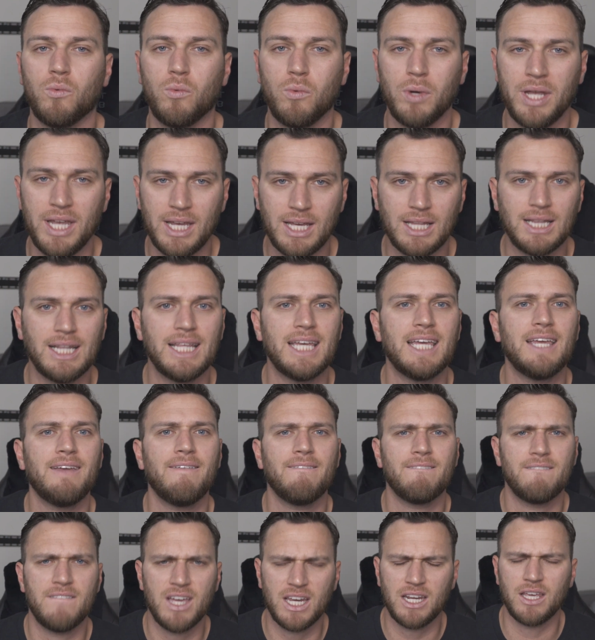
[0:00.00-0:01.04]
weekly
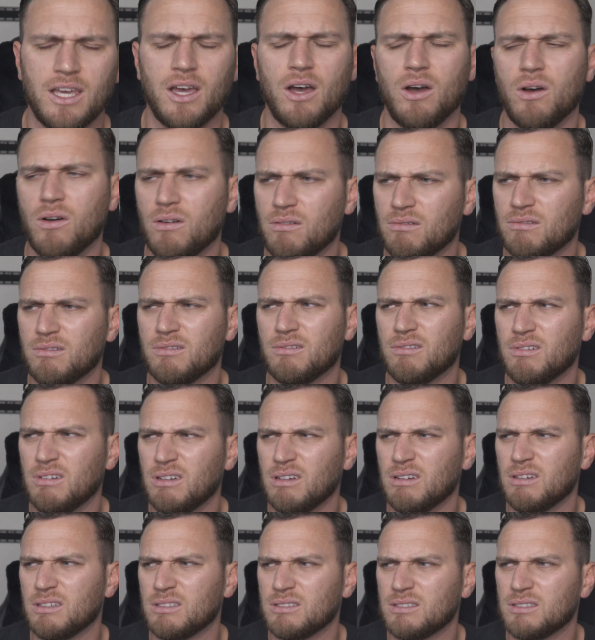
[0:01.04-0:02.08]
video.
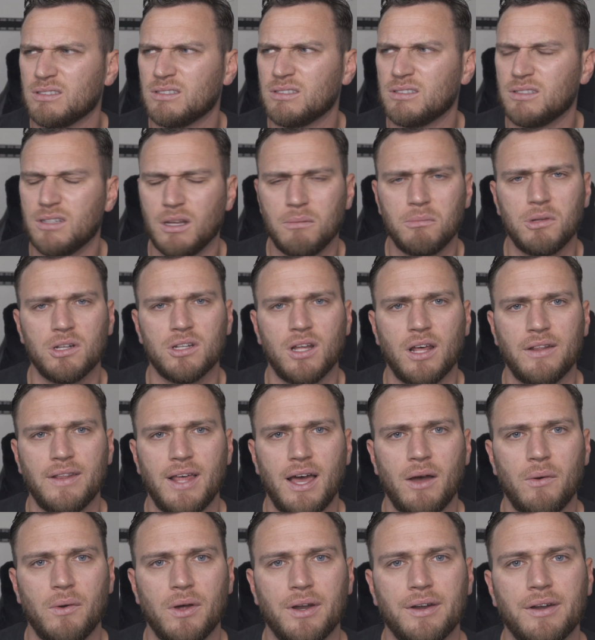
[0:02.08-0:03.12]
Oh, I stumbled on
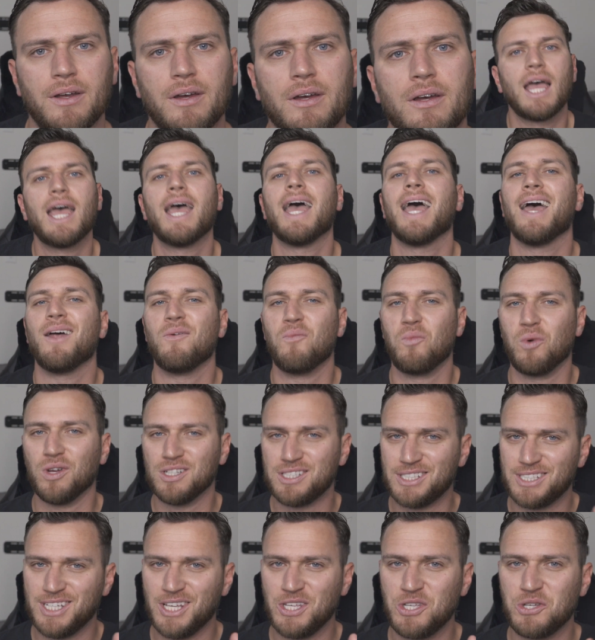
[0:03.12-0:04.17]
that one. And we'll
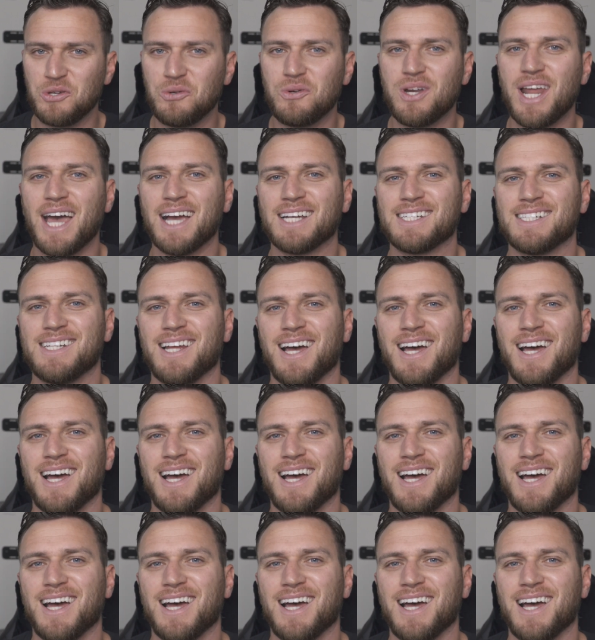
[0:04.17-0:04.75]
see you next